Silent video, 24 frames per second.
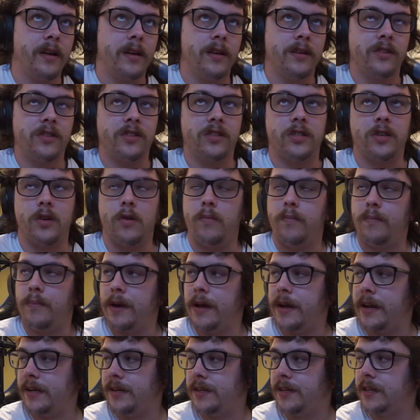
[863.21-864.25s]

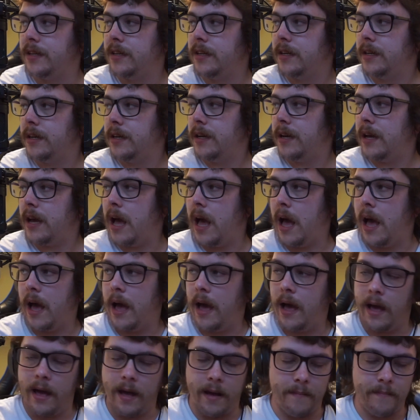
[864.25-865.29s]
stupid
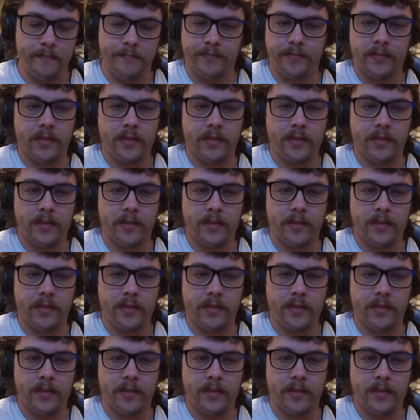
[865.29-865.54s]
cut